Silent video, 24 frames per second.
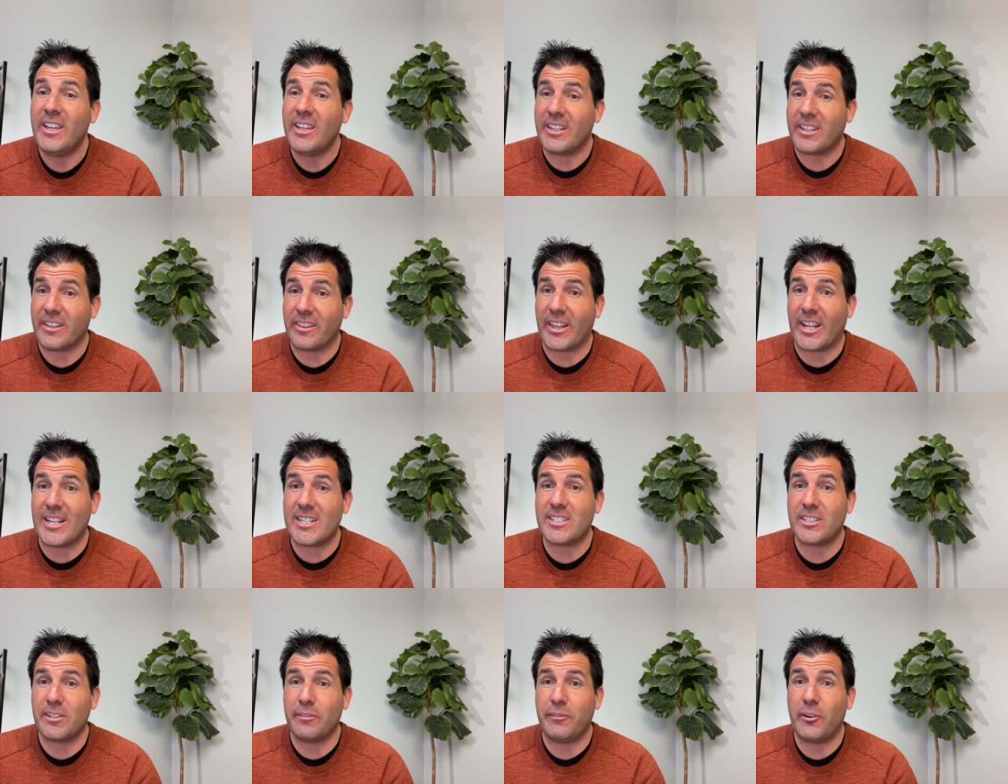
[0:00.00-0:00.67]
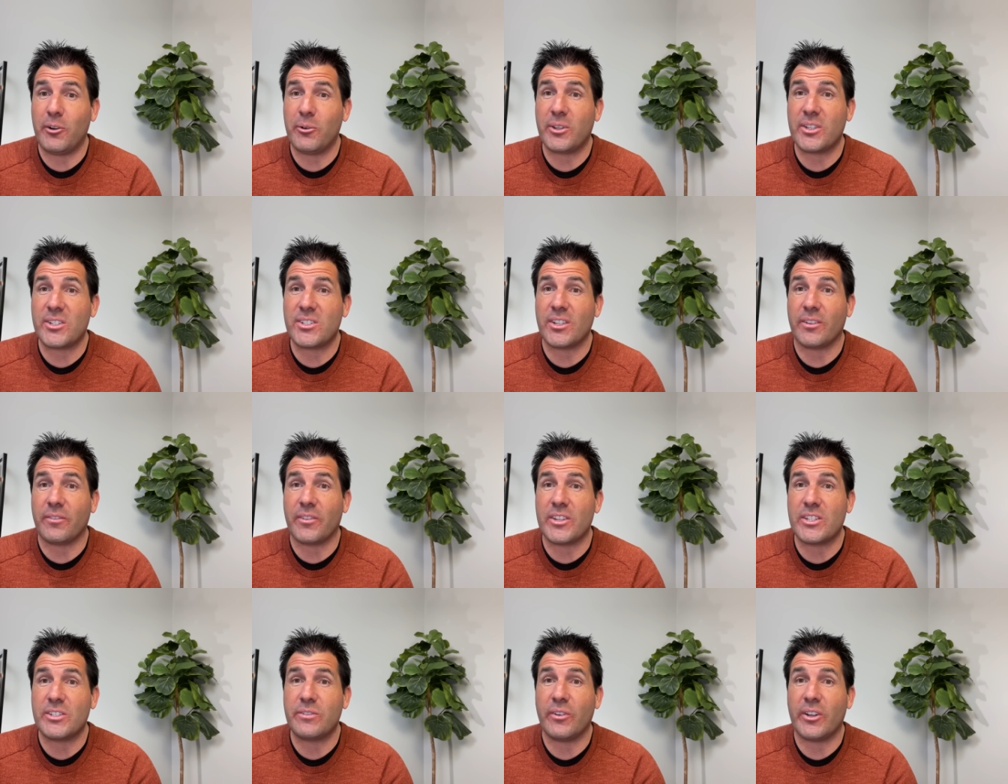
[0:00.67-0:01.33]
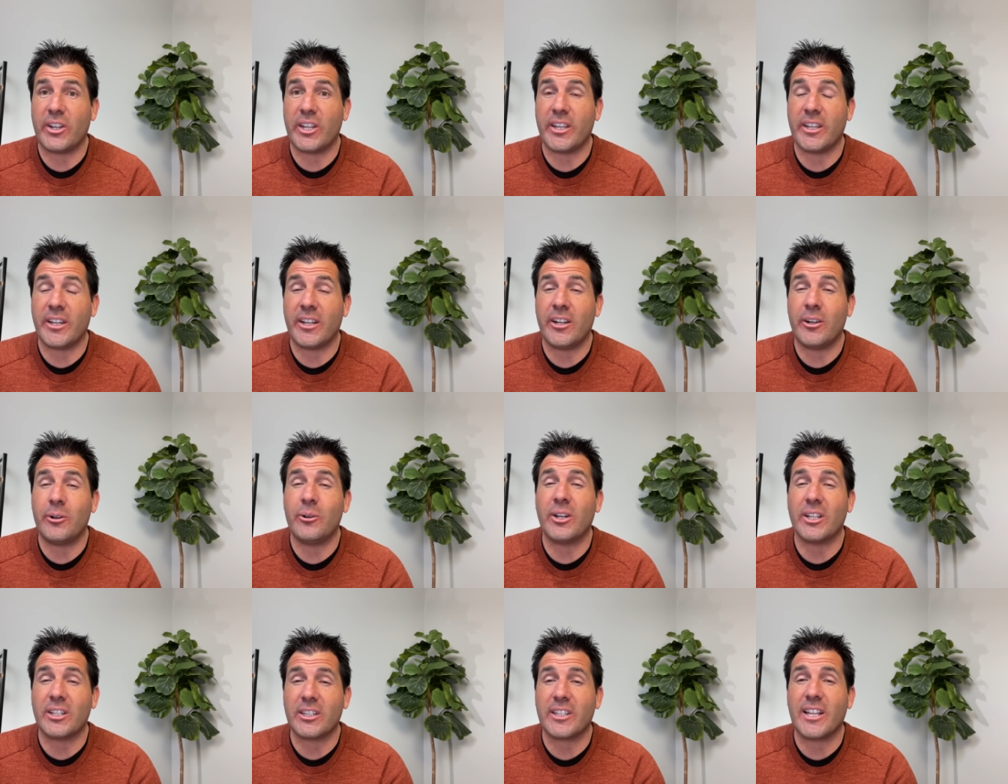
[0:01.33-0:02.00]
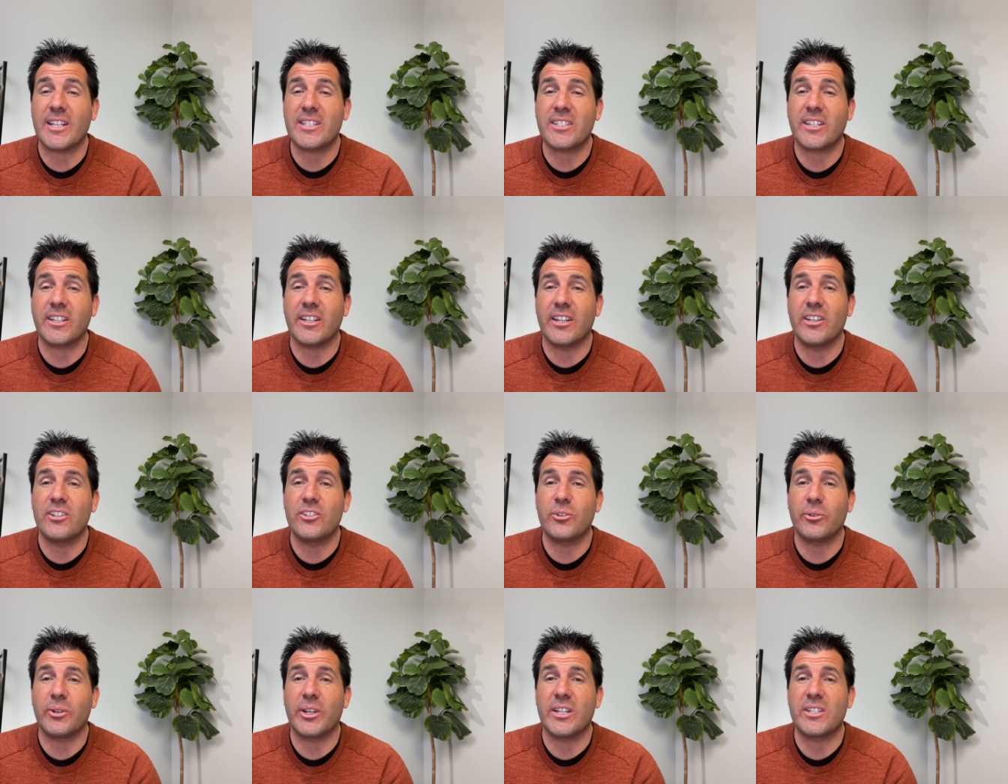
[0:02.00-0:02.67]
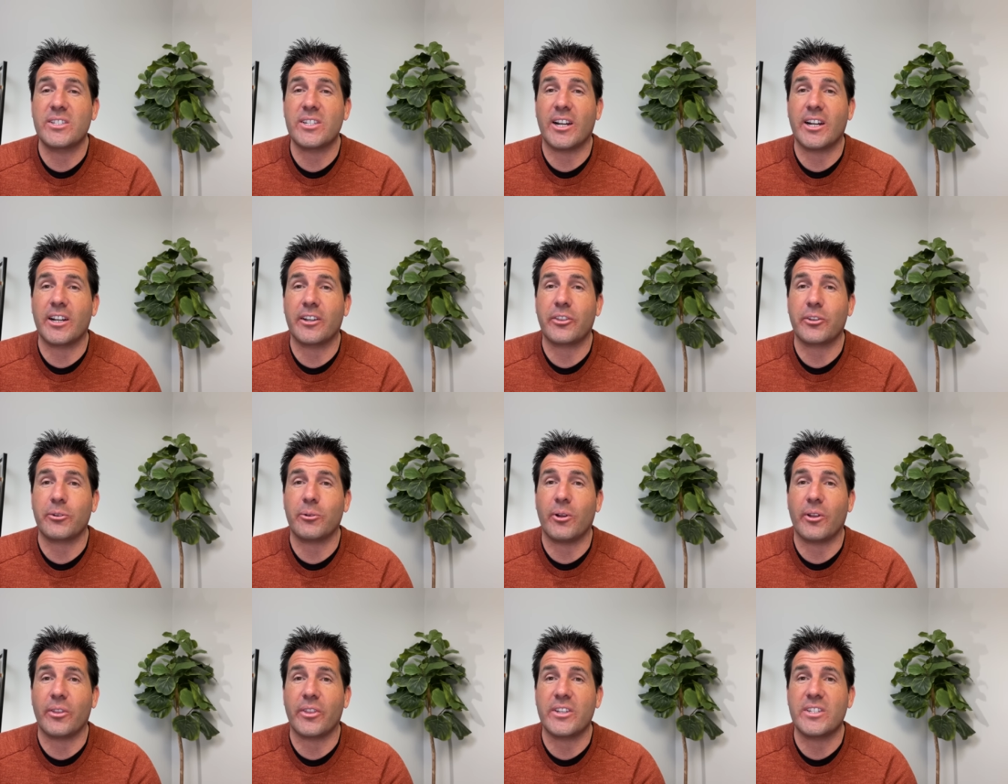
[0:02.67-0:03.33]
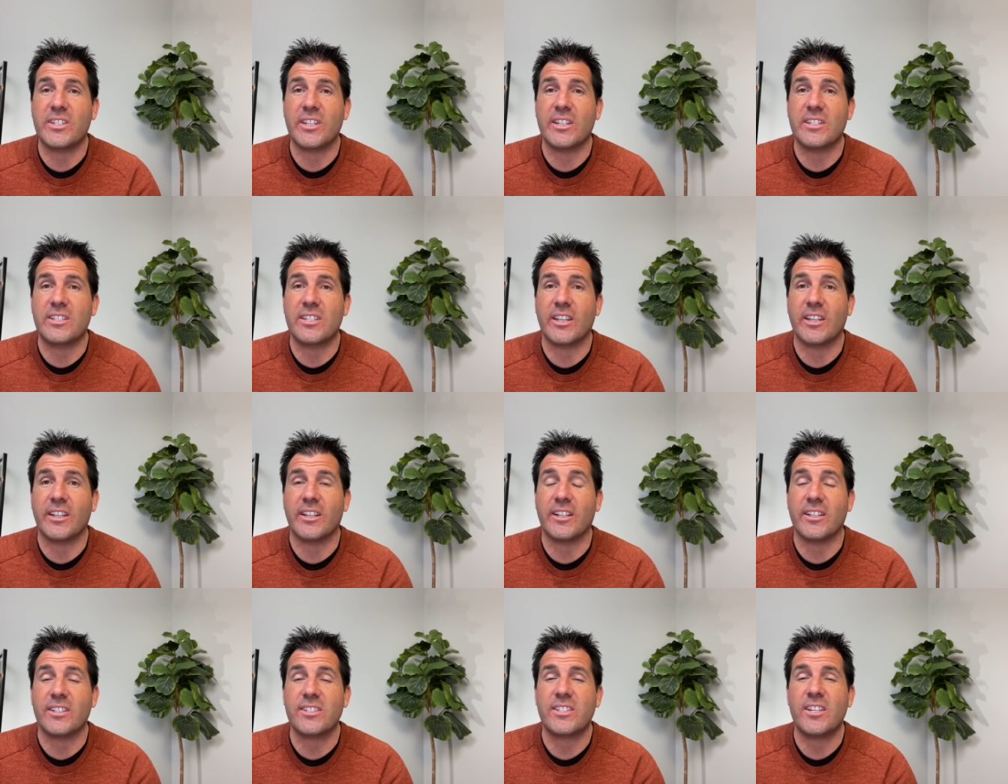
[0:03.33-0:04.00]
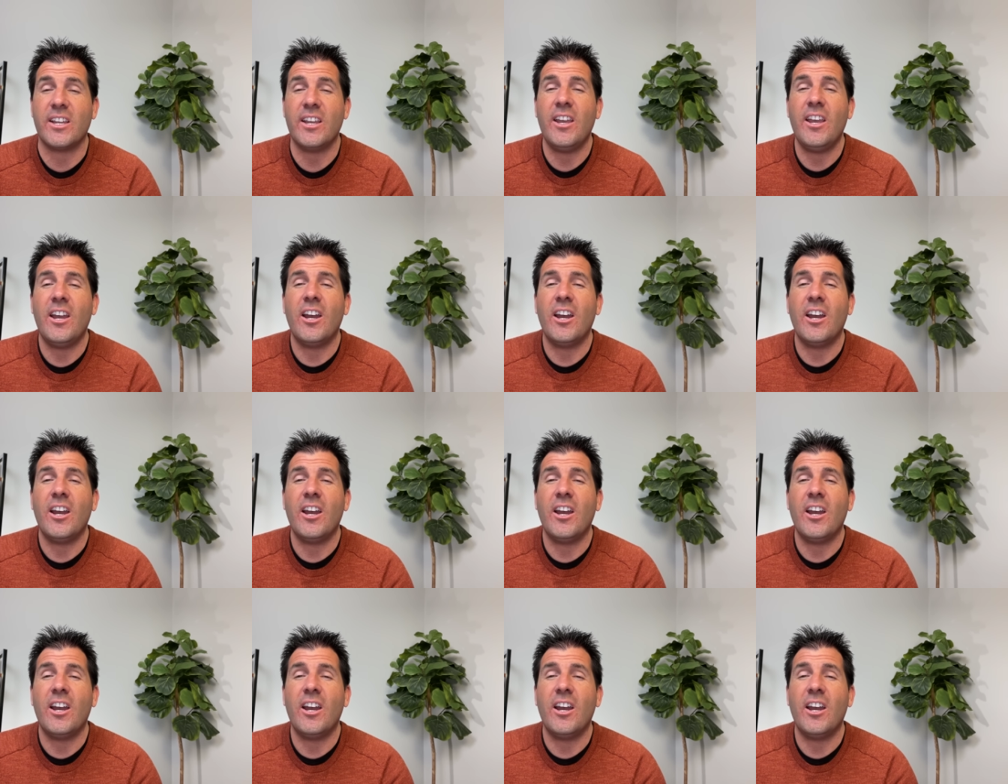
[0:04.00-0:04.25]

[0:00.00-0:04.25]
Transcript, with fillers: That's the focus of this video. Let's get into it and talk through all the details.